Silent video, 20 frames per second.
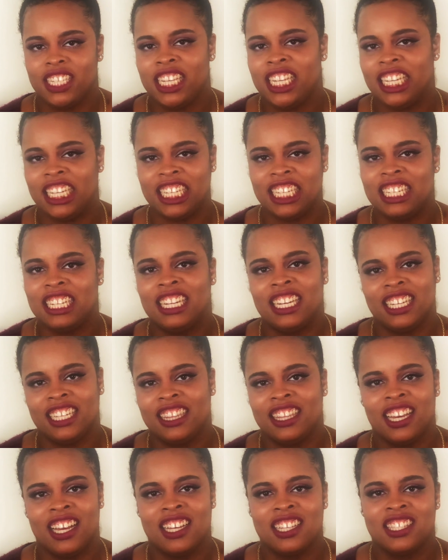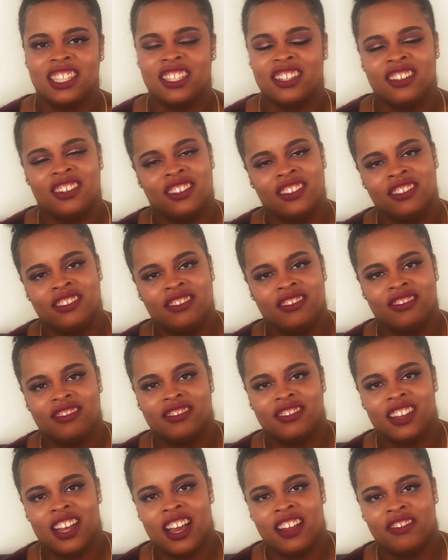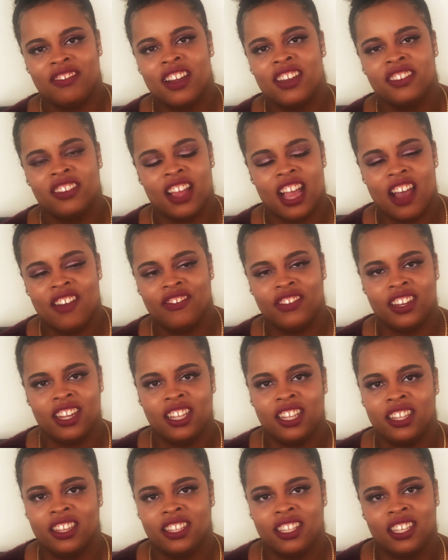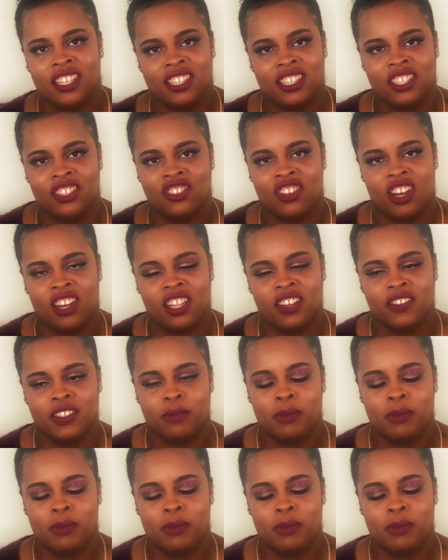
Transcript: eat it like that. So I'd rather have vanilla things than chocolate.